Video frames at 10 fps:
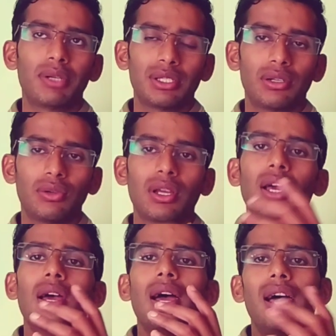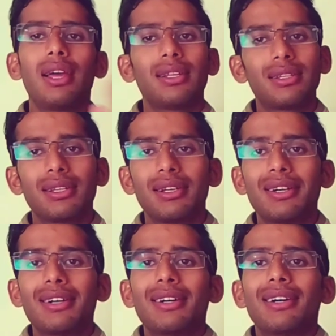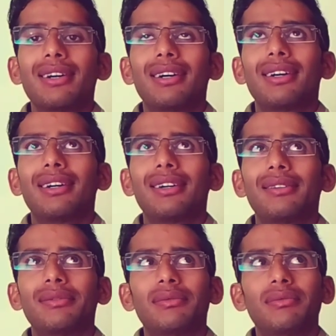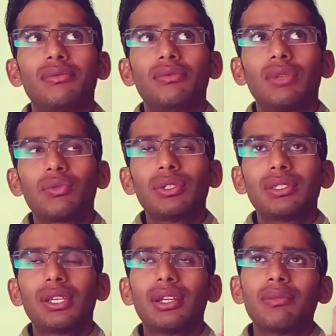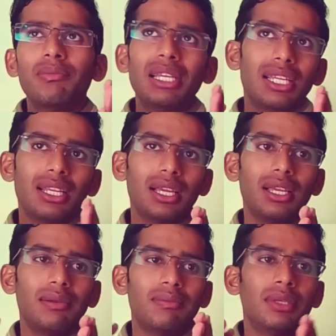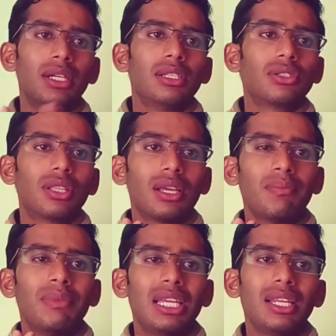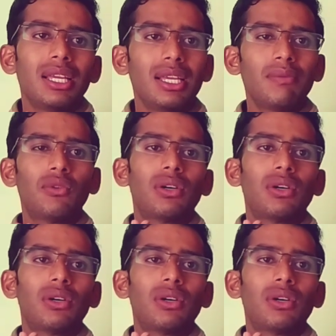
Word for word: Brotherhood, and uh, what was their main aim? So, their main aim